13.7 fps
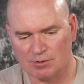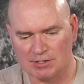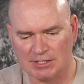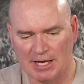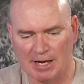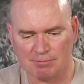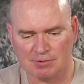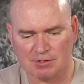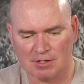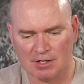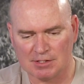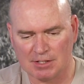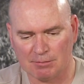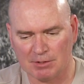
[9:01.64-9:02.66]
to adapt
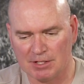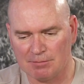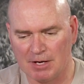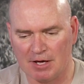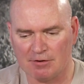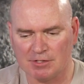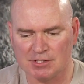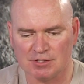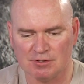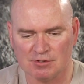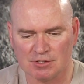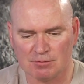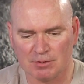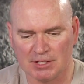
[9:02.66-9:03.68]
AA batteries to
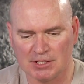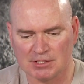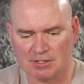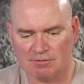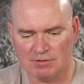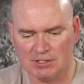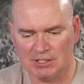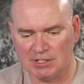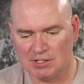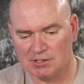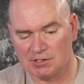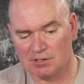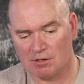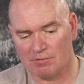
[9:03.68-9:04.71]
use in place of D.
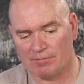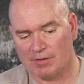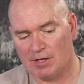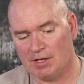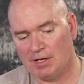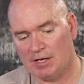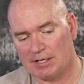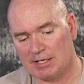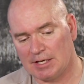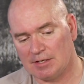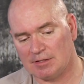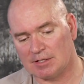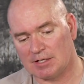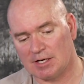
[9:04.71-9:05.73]
So
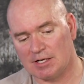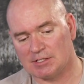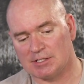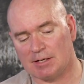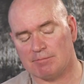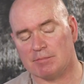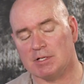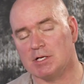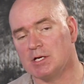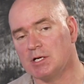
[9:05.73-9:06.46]
again, the concept,